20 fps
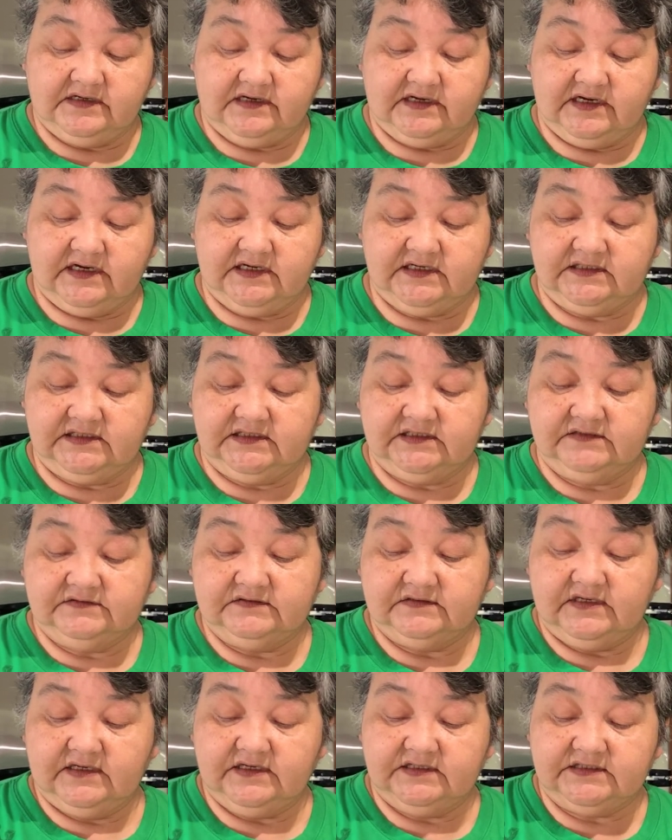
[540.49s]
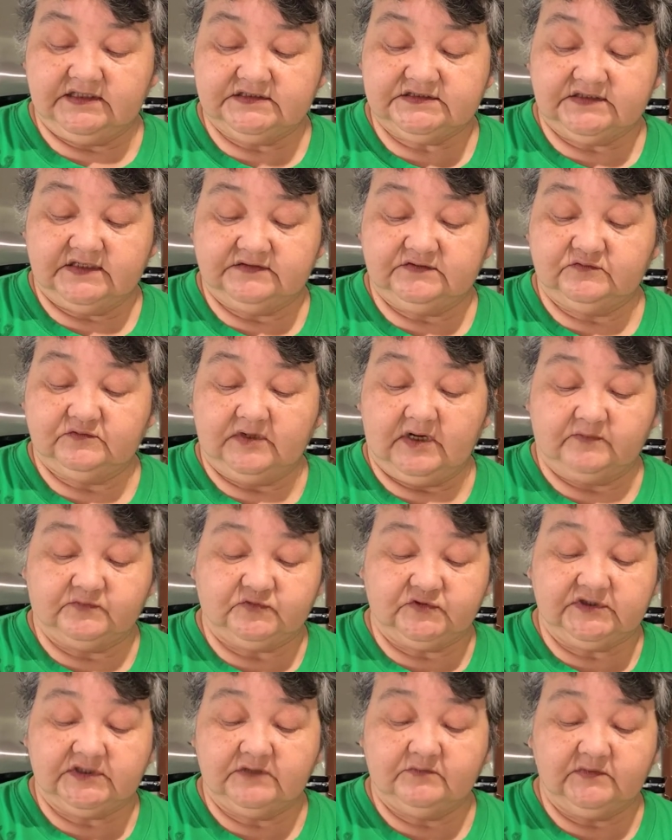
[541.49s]
I guess I grew up
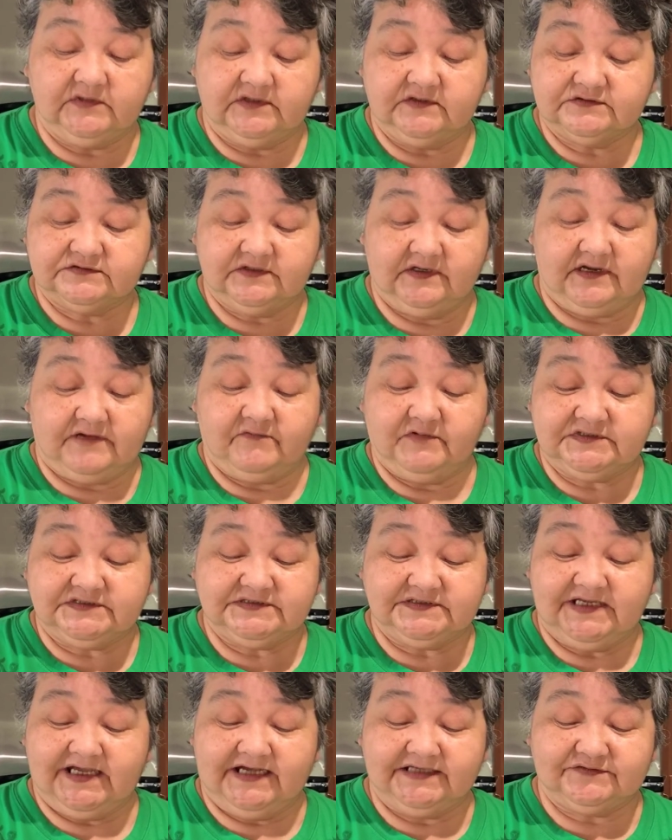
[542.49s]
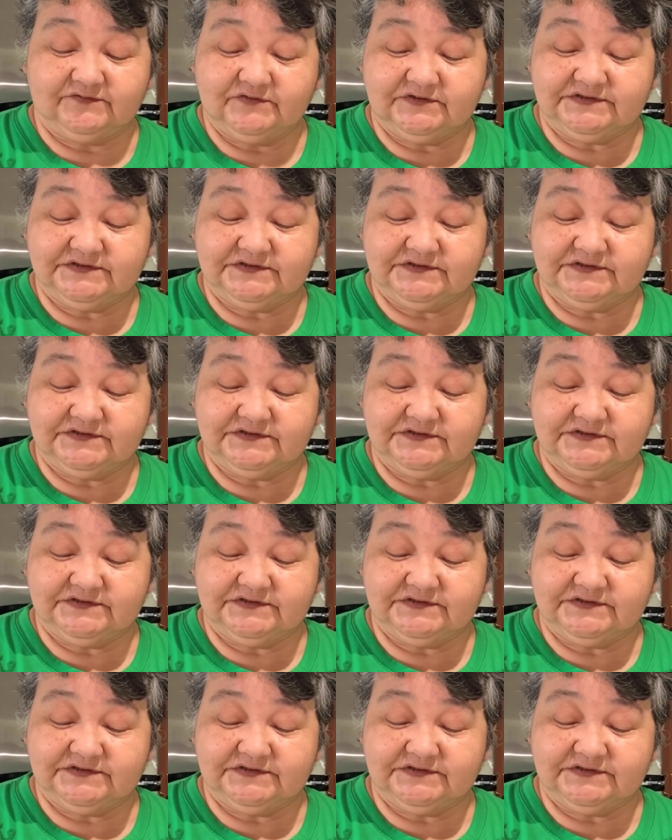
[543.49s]
drinking milk, so I wasn't lactose